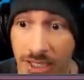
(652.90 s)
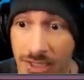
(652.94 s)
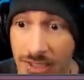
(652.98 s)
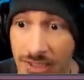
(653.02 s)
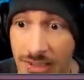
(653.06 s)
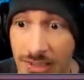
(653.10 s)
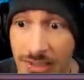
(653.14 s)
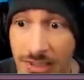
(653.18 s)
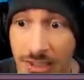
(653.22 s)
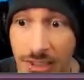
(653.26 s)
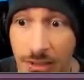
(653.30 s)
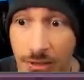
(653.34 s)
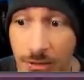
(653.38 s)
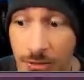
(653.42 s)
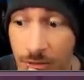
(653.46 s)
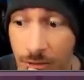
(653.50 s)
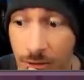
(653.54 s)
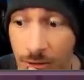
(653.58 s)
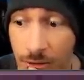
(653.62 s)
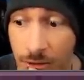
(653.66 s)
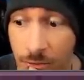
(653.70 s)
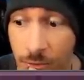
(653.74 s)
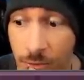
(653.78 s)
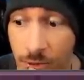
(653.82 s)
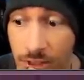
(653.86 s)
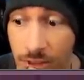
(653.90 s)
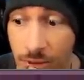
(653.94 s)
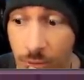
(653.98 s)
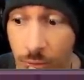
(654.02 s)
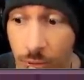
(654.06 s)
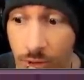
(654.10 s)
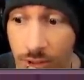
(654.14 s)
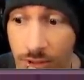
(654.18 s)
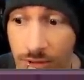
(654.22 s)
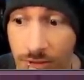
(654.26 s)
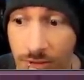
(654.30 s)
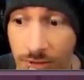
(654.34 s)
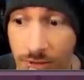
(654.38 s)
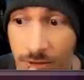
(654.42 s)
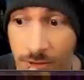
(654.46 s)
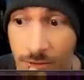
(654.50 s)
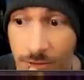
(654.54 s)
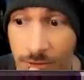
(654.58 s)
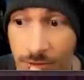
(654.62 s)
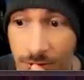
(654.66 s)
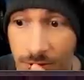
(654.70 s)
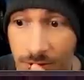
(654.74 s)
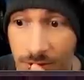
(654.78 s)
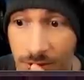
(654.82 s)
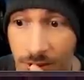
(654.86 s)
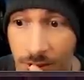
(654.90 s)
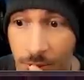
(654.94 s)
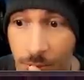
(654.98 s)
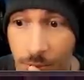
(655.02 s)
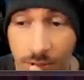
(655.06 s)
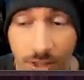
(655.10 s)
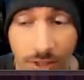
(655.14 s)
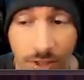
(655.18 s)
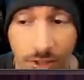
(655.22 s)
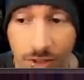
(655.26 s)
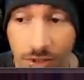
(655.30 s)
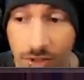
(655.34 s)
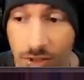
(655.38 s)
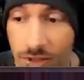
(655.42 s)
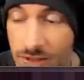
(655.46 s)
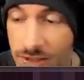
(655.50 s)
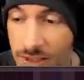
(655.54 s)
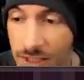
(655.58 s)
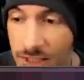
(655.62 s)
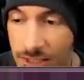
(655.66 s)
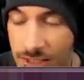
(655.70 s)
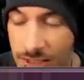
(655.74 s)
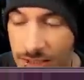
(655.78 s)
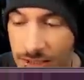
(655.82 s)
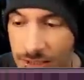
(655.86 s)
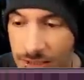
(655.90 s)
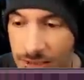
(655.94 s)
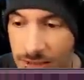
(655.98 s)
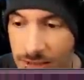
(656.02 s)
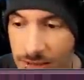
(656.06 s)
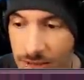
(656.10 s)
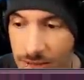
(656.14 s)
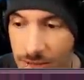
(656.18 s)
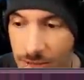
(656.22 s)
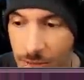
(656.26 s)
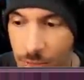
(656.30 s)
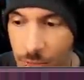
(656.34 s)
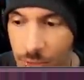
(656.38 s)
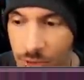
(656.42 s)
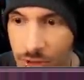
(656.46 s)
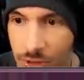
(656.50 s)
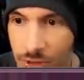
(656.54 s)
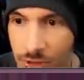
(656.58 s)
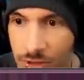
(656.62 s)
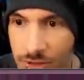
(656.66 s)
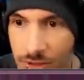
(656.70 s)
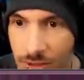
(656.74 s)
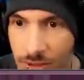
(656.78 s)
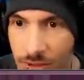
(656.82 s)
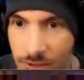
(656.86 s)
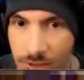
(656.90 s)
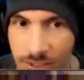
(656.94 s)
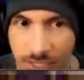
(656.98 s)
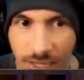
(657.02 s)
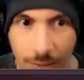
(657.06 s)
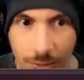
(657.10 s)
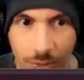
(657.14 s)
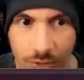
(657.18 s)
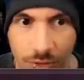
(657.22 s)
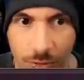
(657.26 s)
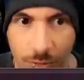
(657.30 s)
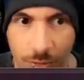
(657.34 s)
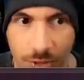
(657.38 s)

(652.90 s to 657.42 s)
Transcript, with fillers: single turn if we didn't want to. So we could have just taken the we could have done our damage from